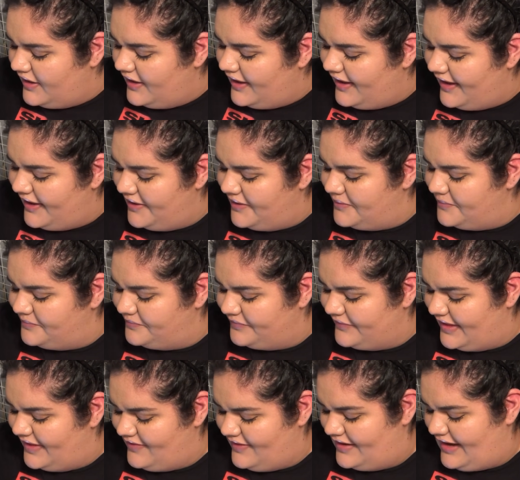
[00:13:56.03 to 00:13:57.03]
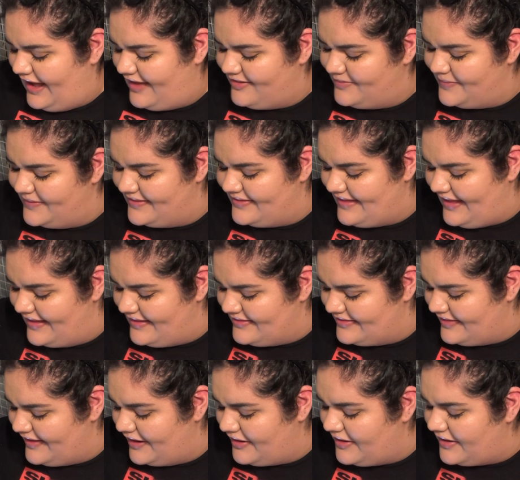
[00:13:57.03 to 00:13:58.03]
um, and then Aspen says,
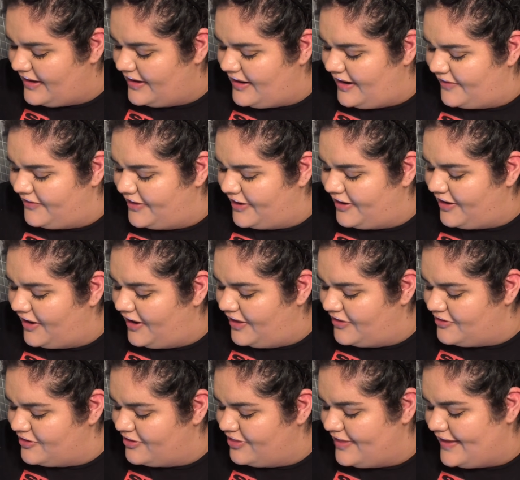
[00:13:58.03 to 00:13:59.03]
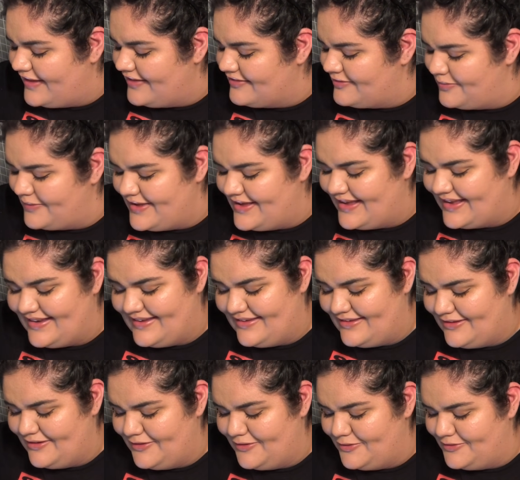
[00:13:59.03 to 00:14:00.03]
There there are other things we can
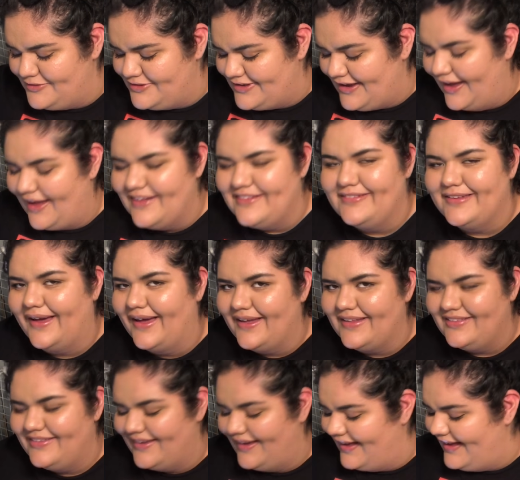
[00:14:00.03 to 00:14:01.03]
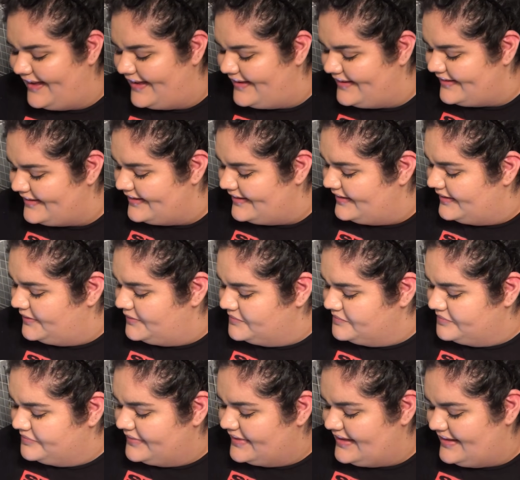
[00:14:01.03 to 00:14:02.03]
do, dot dot dot.
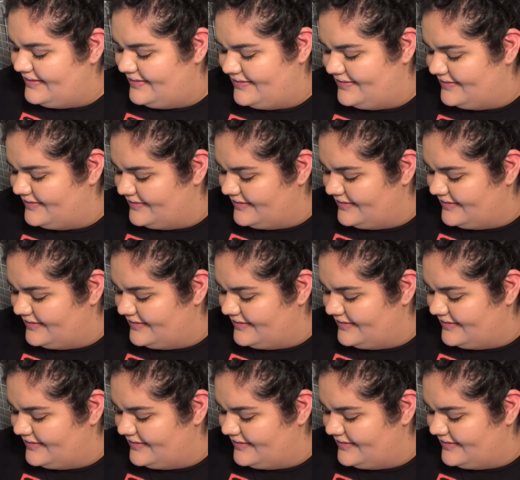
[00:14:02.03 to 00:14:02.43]
Oh